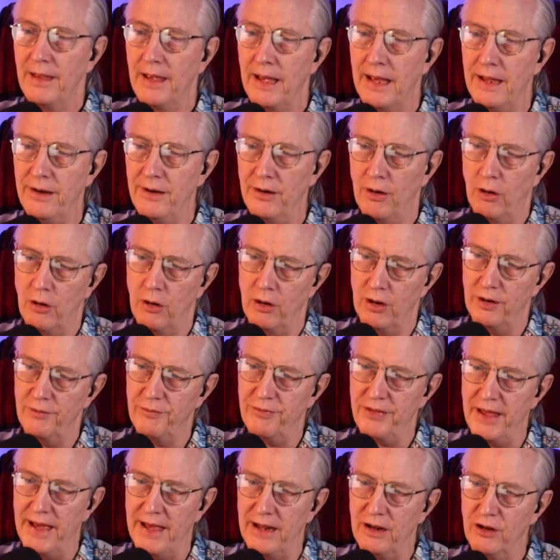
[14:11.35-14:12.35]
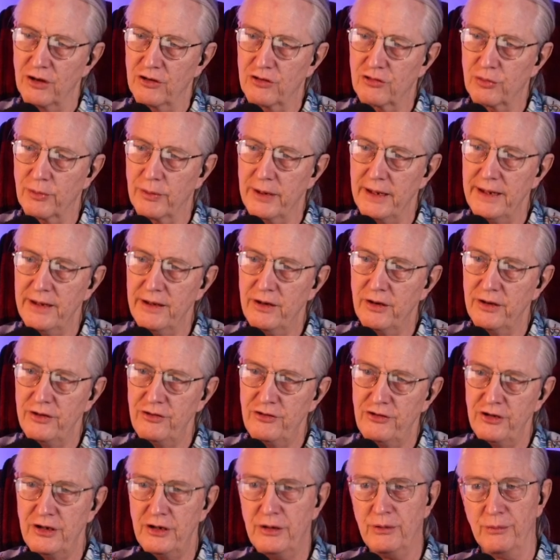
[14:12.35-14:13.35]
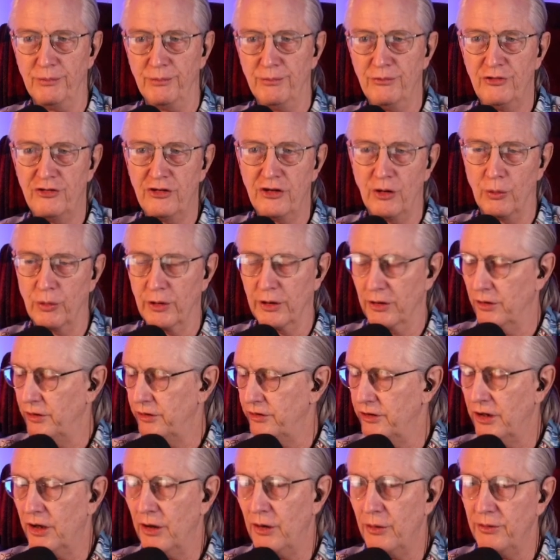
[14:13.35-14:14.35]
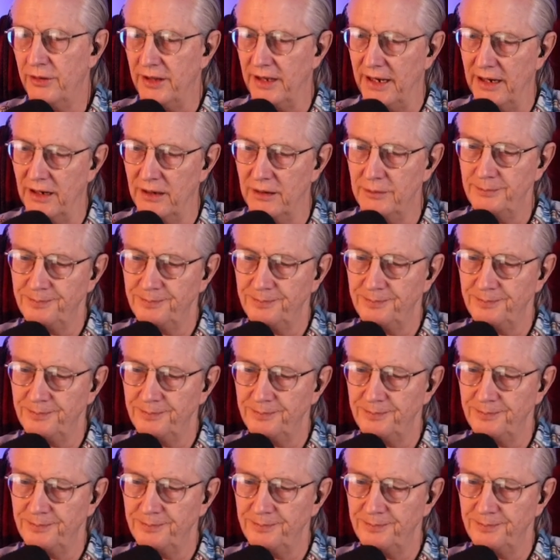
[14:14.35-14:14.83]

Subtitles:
And all of that looks really good too. So we're good to go there.